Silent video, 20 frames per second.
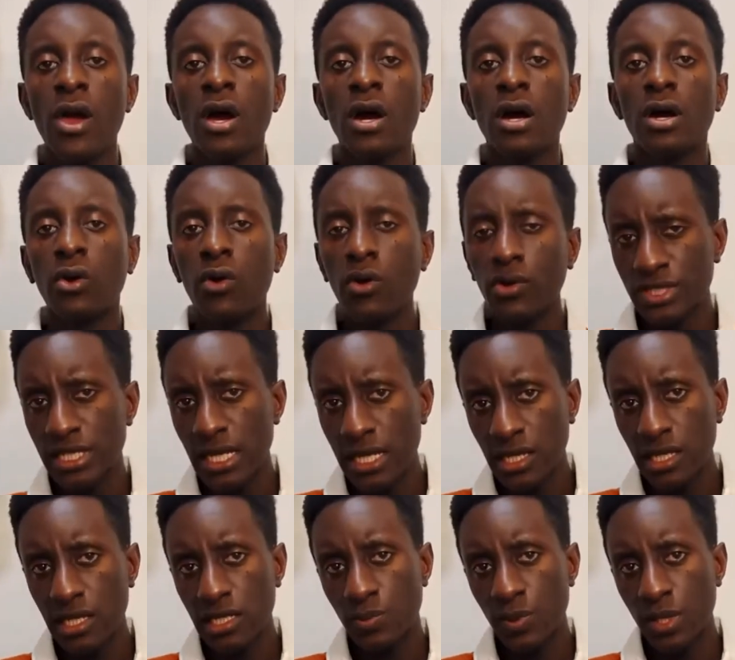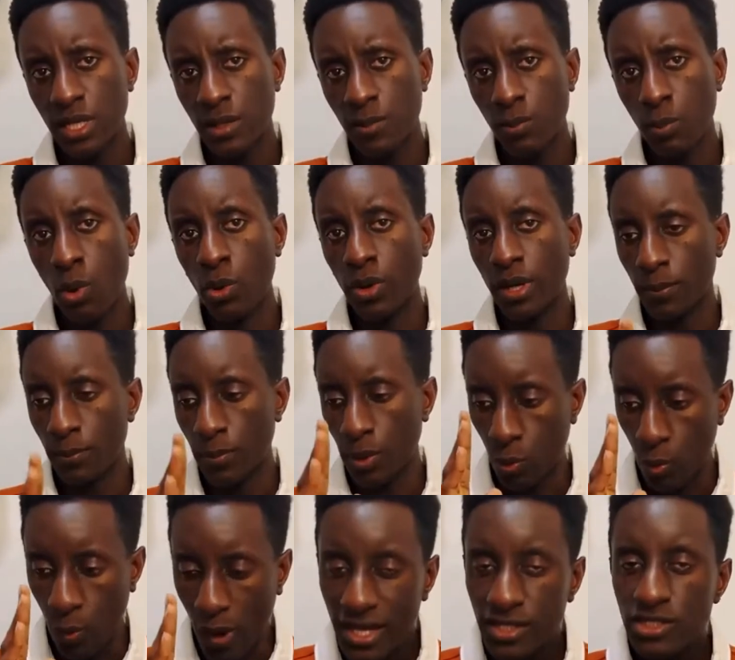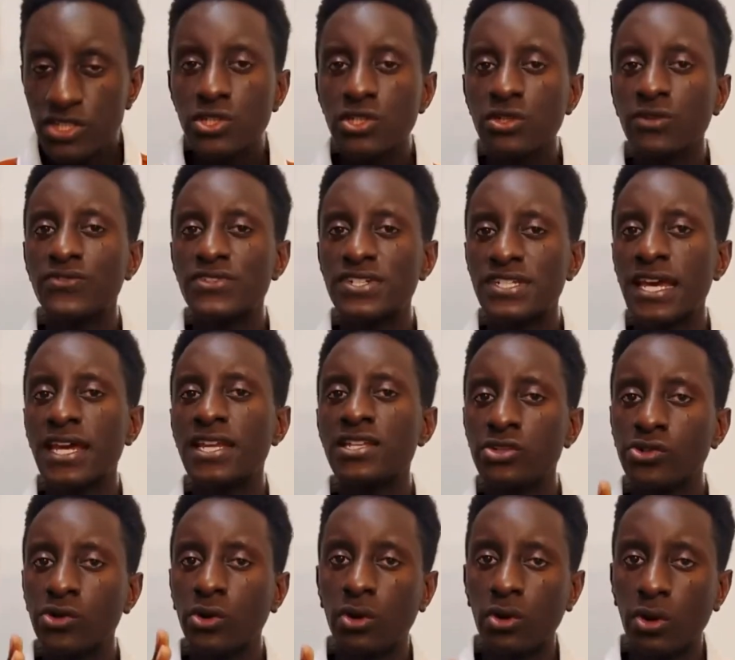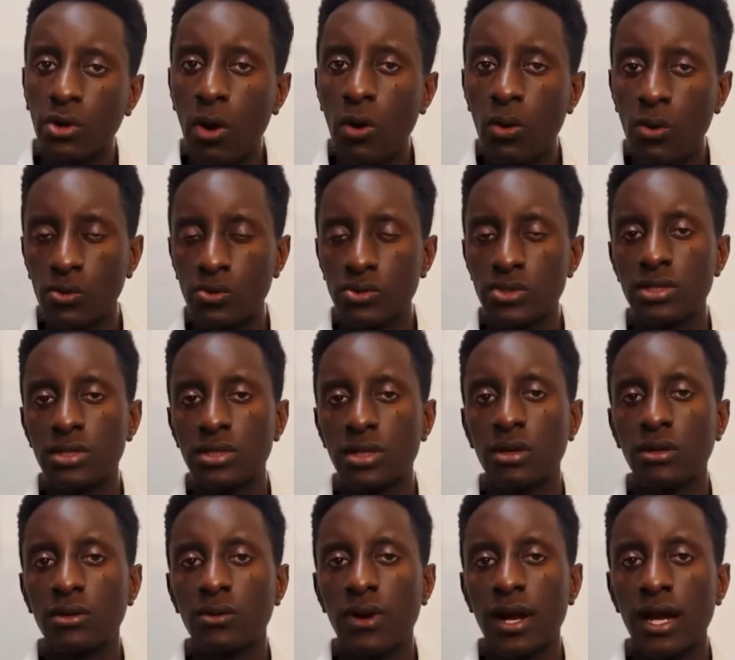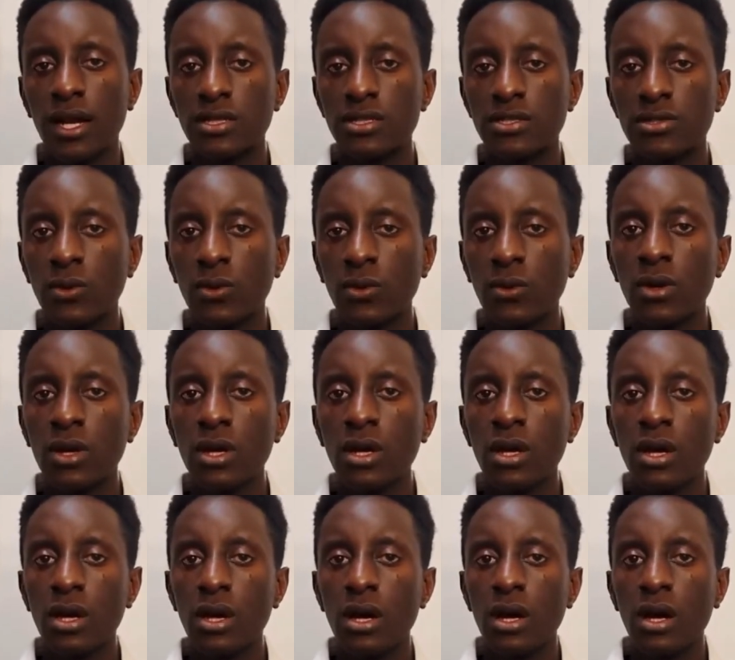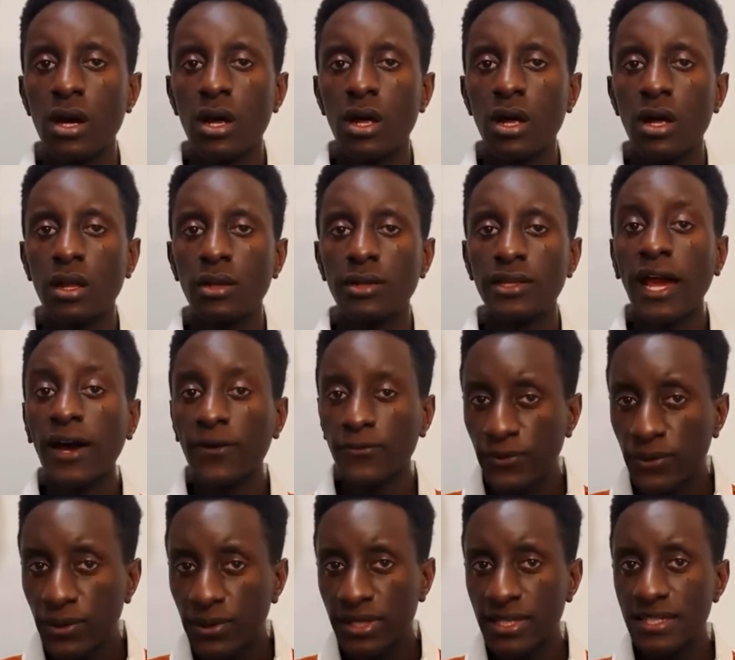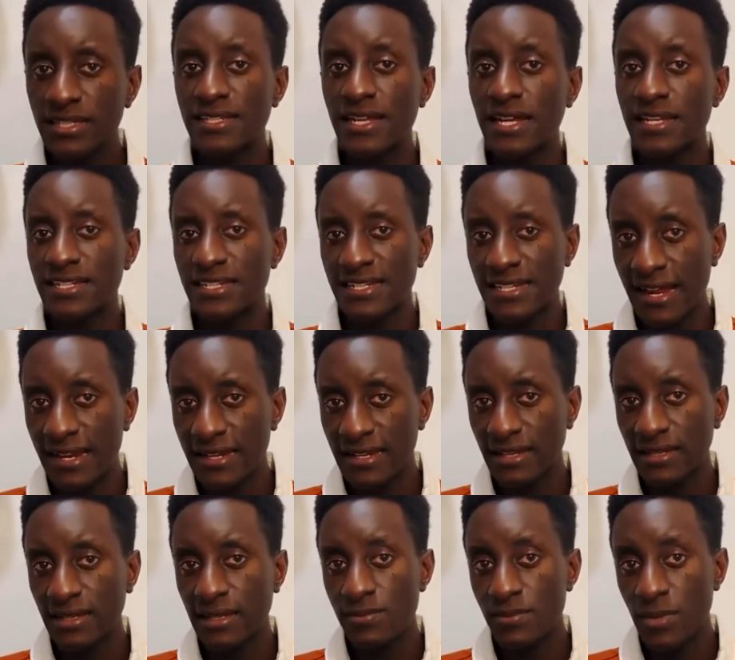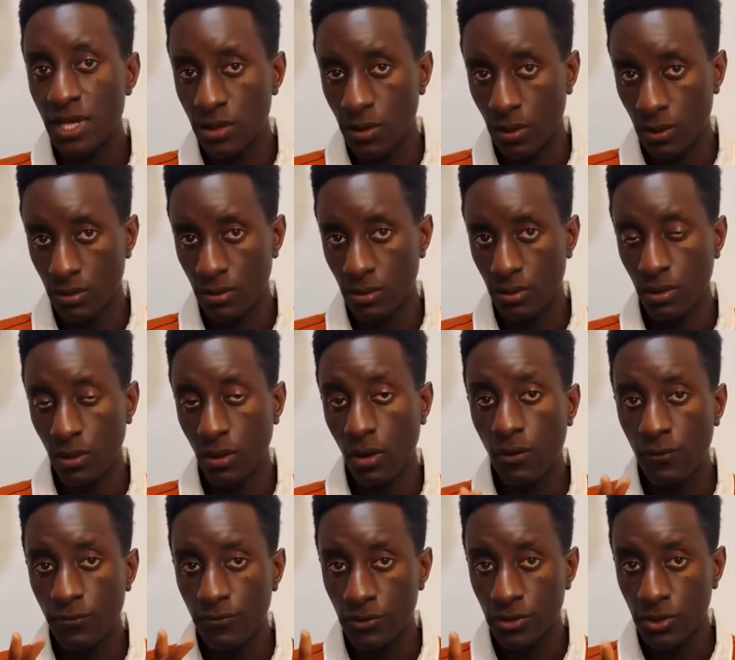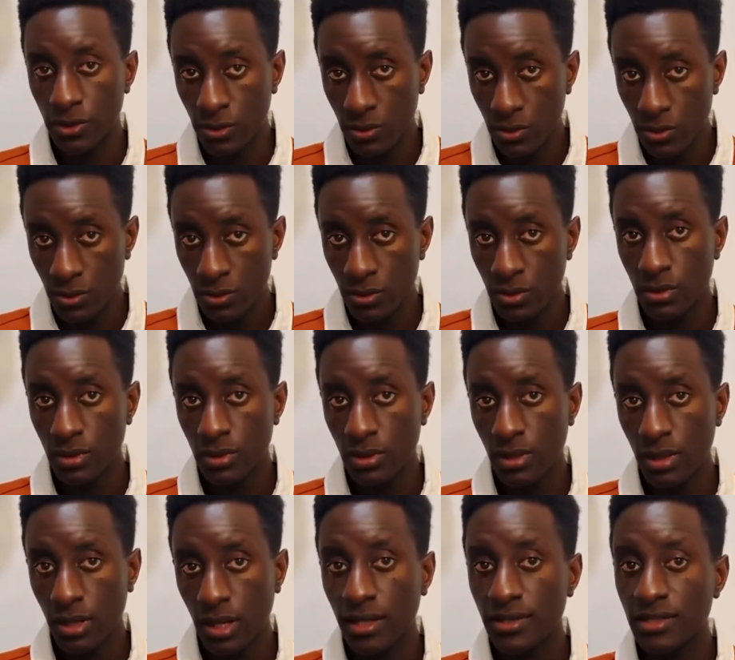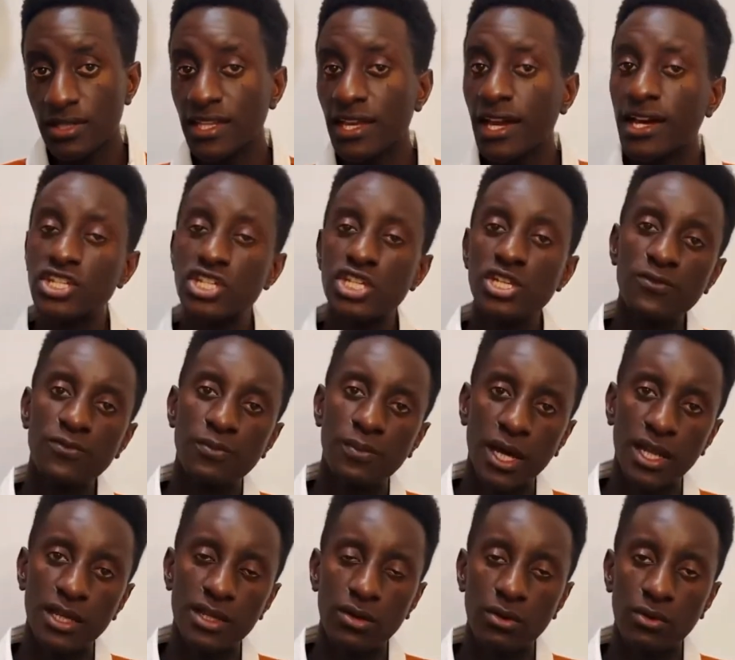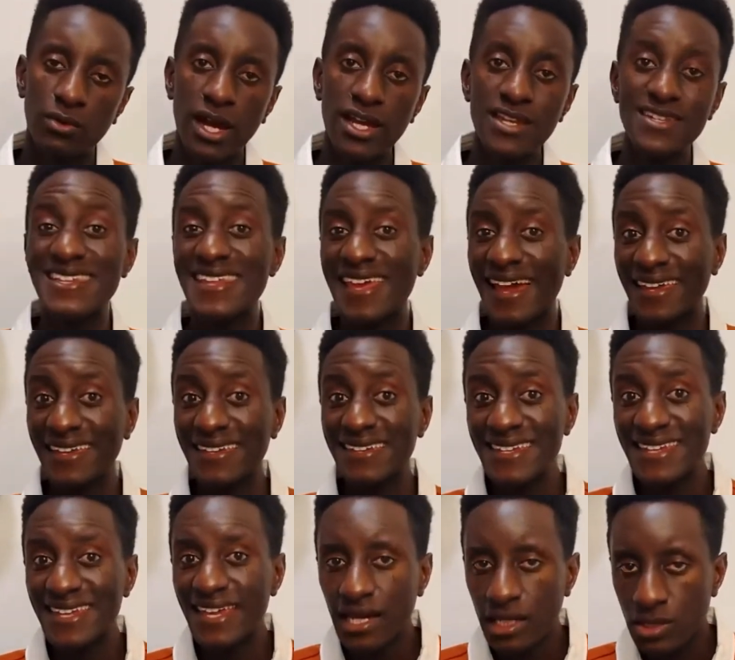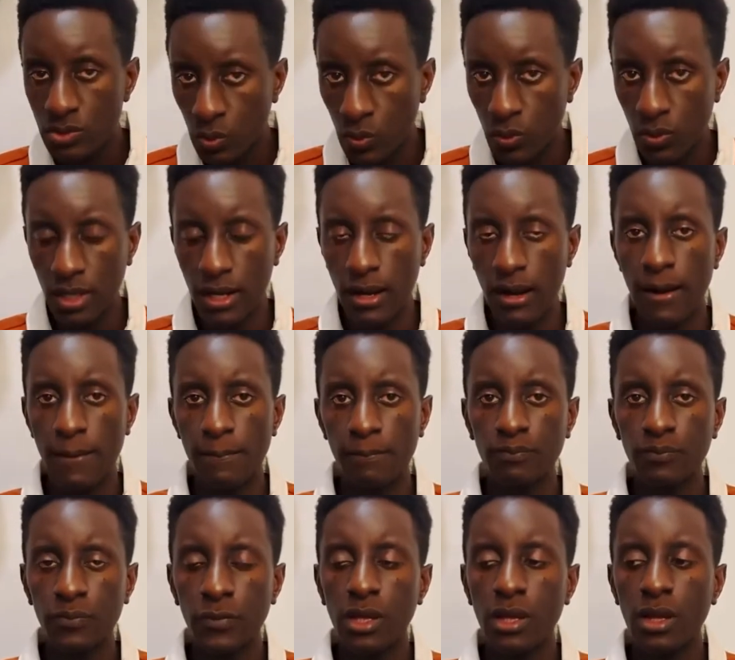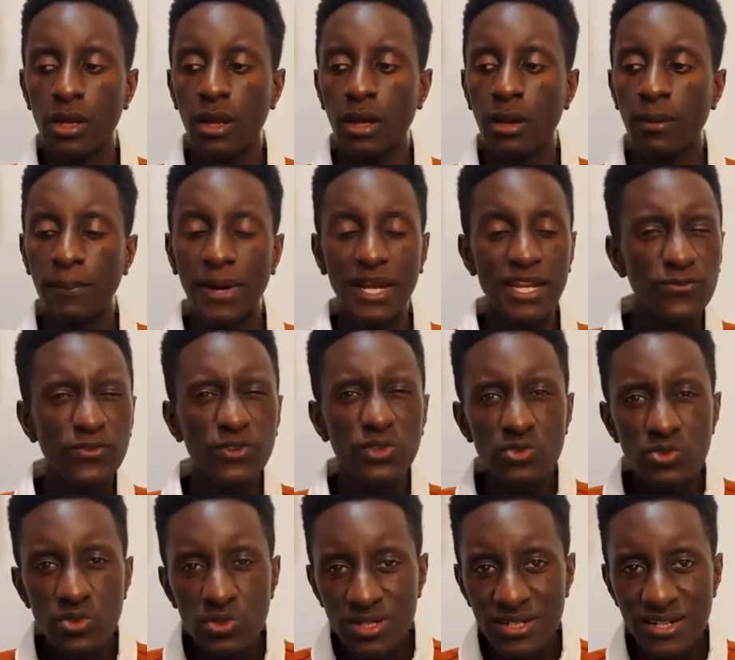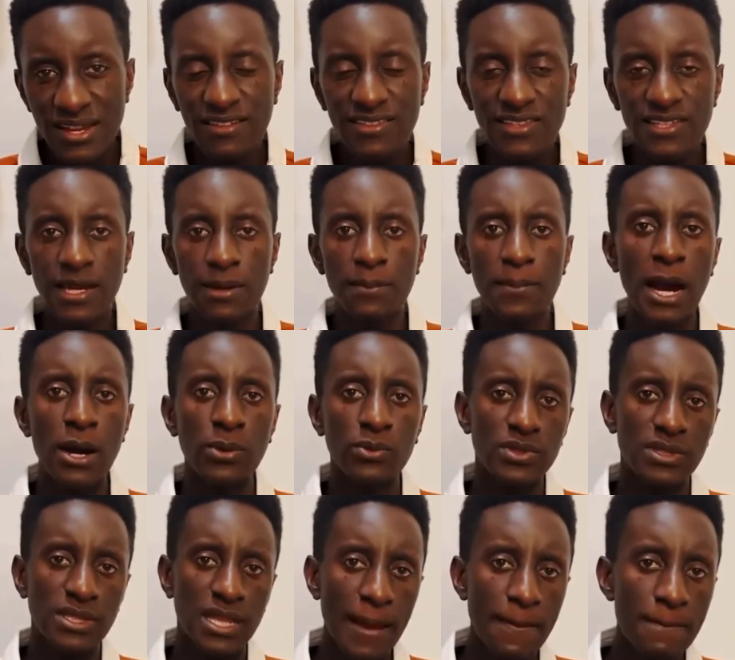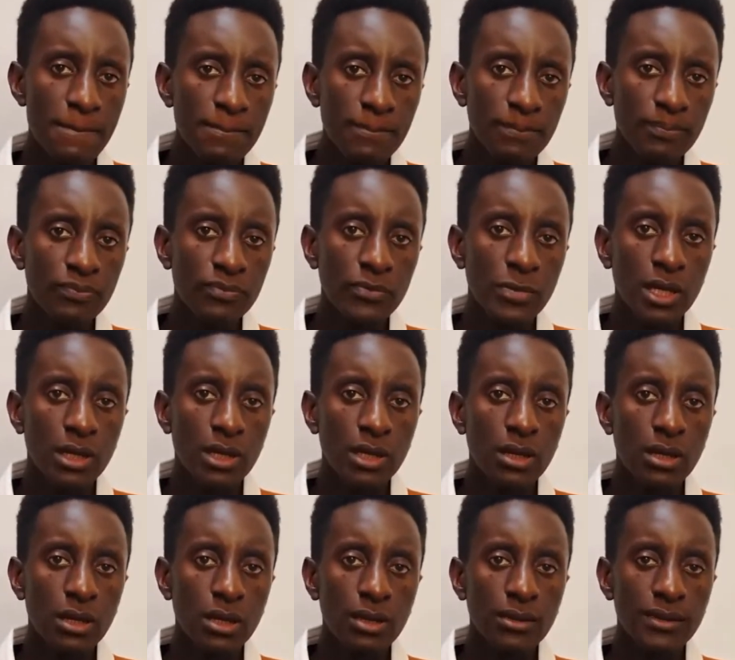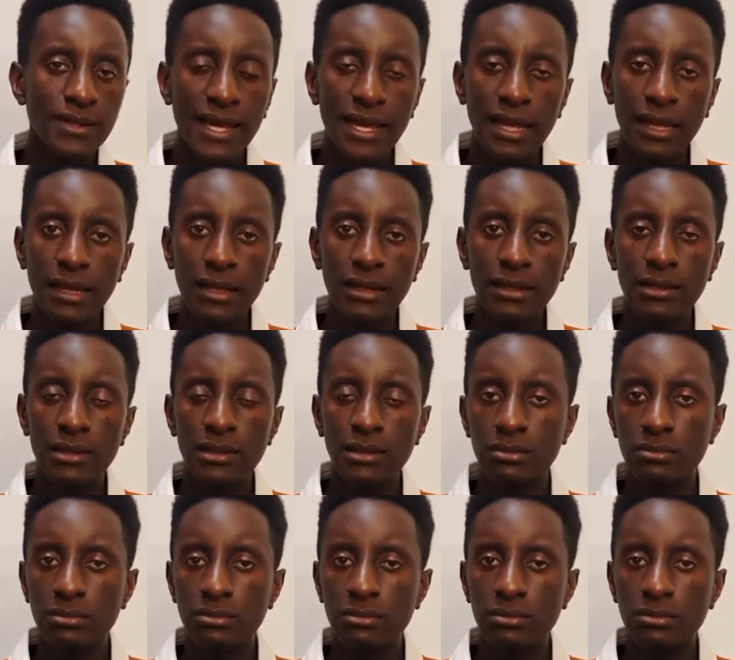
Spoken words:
goal setting is pretty important. But once you've set your goals, right? So there are a few things that stand in the middle of you and the achievement, right? The ideas will come, but if you do nothing about them, then